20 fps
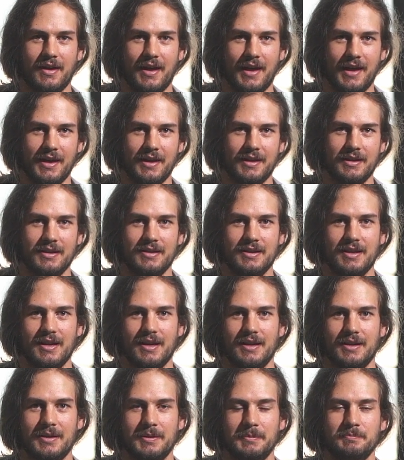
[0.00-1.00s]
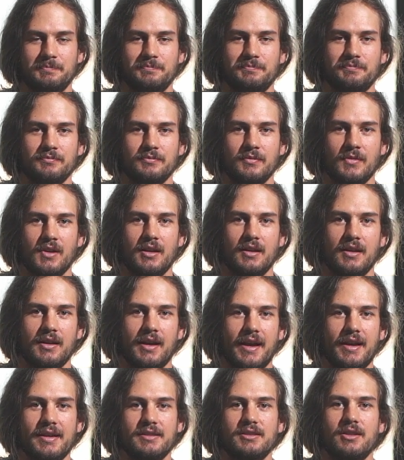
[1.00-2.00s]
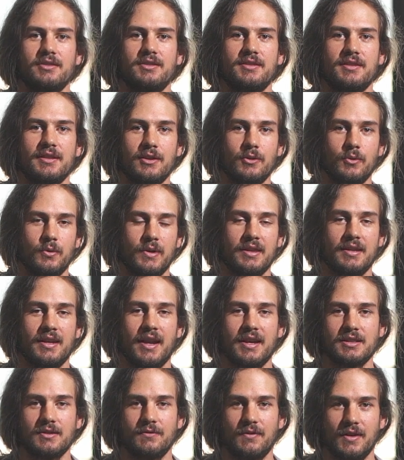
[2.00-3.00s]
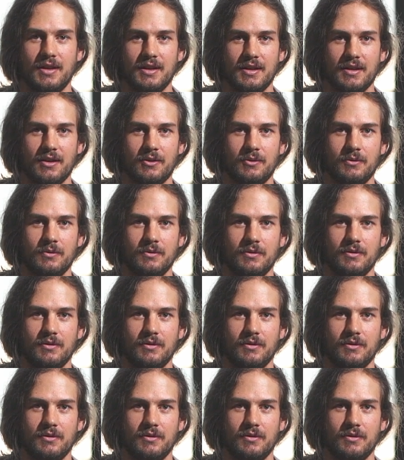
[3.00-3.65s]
and I guess I'll see you in the next video.